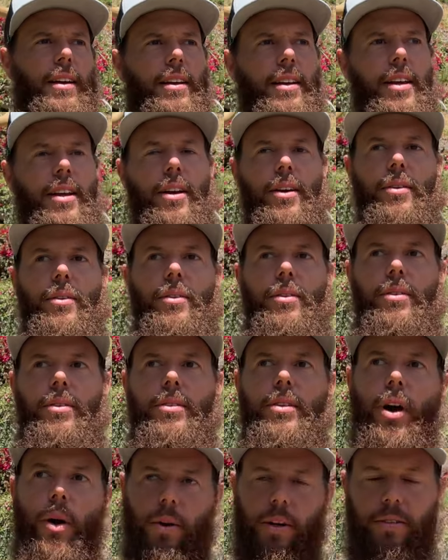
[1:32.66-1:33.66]
you know,
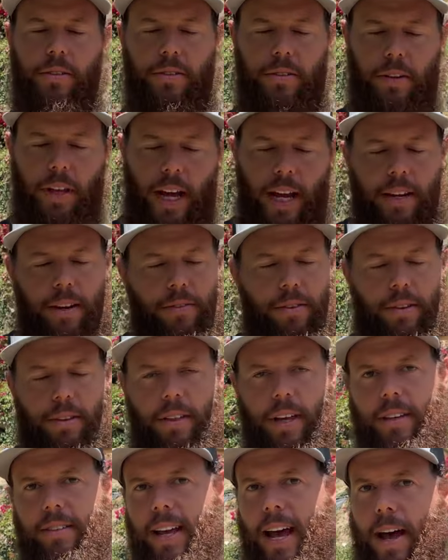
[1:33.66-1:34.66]
notice there's a lot of different
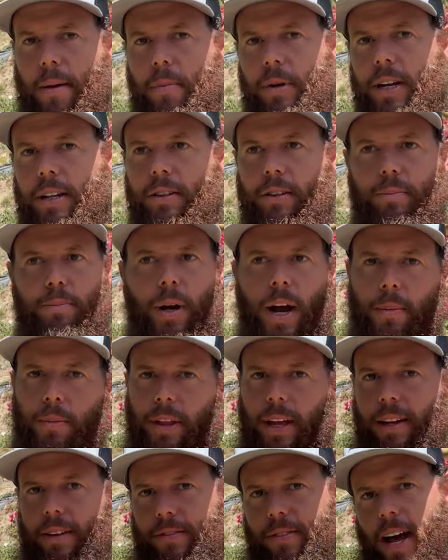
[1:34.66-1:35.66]
things happening. There's
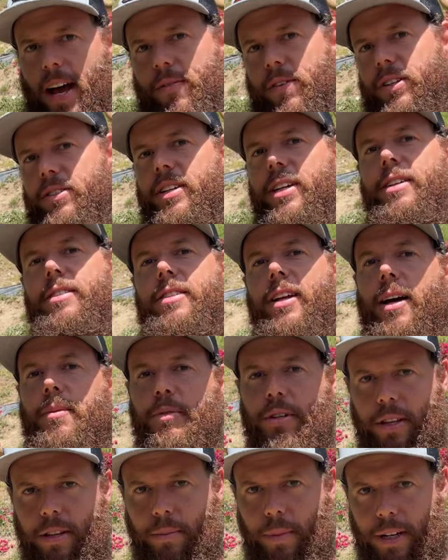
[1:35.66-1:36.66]
probably like 5 or 6
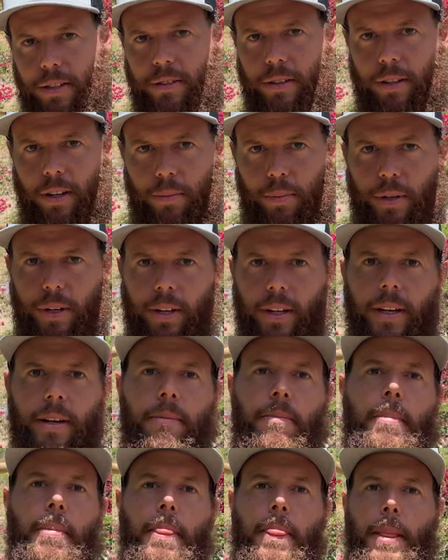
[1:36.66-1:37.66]
steps to the muscle up really.
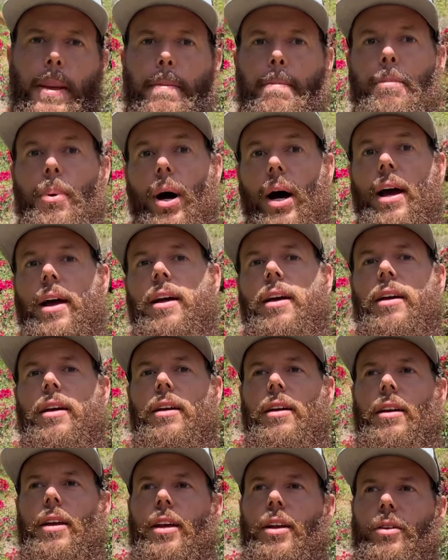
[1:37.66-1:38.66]
But,
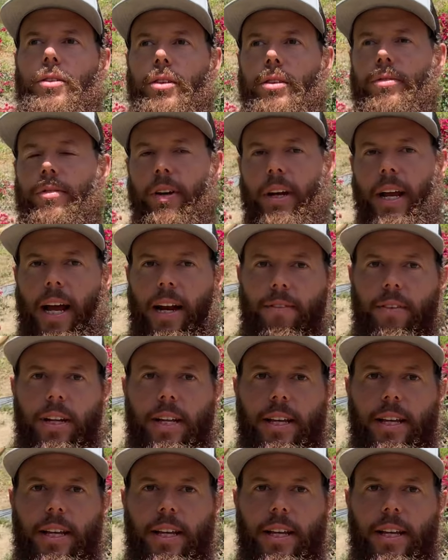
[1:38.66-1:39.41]
you know, just for kind of an